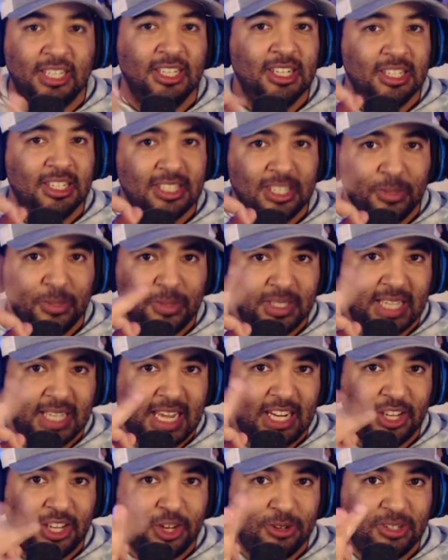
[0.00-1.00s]
Someone's got to
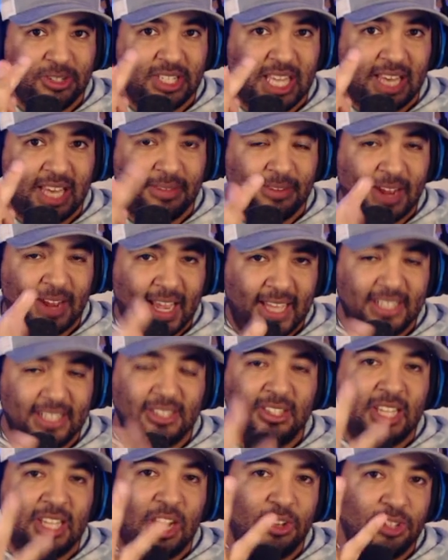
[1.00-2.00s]
go save, right? So
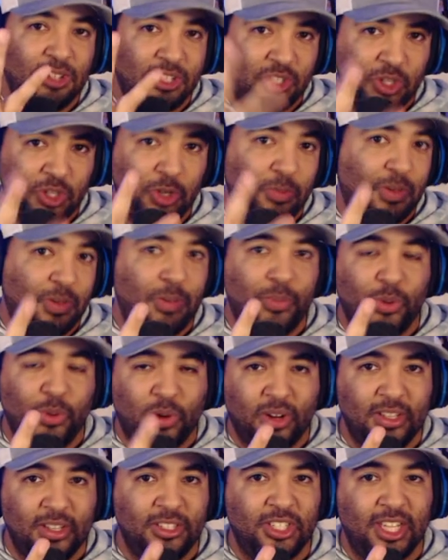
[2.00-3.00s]
now only 2 people are
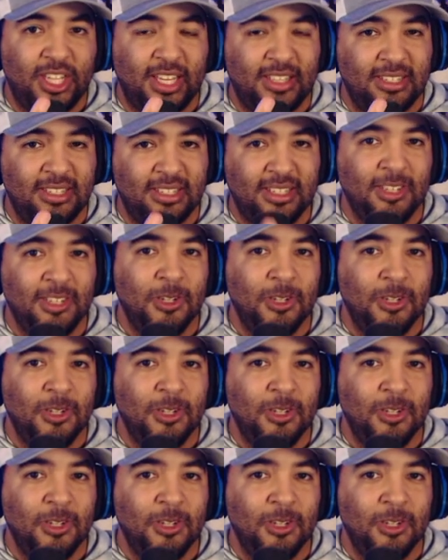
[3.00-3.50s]
on gens.